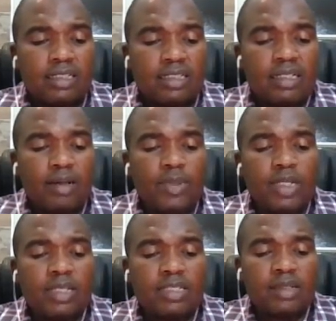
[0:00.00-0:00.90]

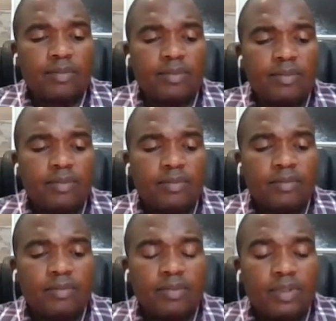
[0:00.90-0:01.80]
determinism,
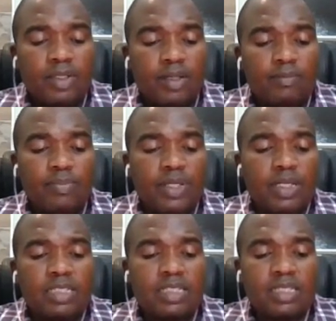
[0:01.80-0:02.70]

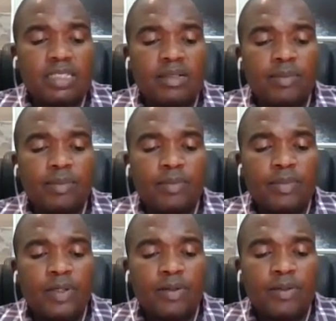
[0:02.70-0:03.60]
empiricism,
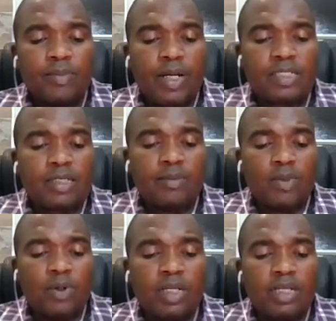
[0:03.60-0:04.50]

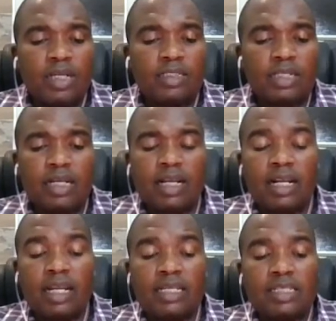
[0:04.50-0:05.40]
parsimony, and
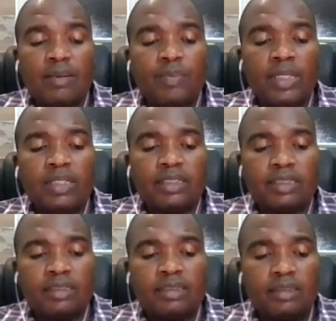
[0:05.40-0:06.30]

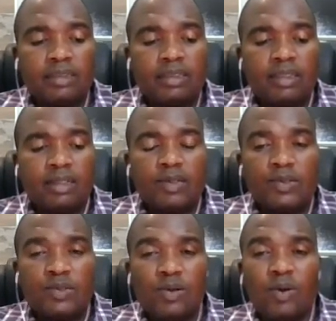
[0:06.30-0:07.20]
generalizability.
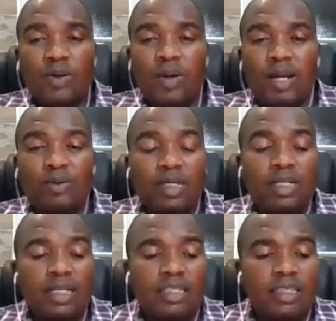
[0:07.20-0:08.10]
So when we are
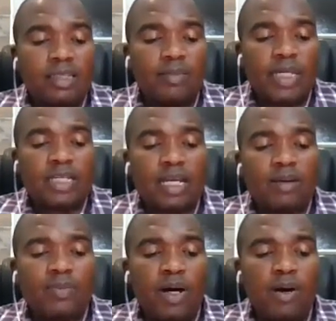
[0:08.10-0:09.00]
looking at the
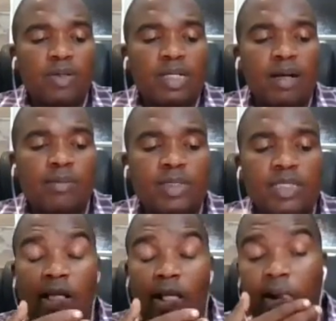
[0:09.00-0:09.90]
measurable outcomes
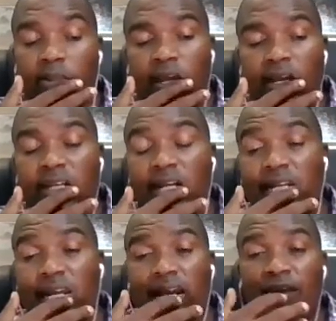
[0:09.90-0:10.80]
that are
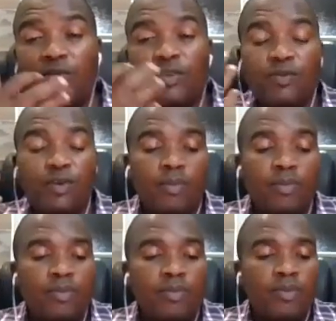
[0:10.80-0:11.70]
derived
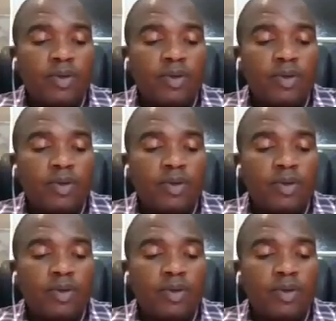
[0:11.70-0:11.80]
from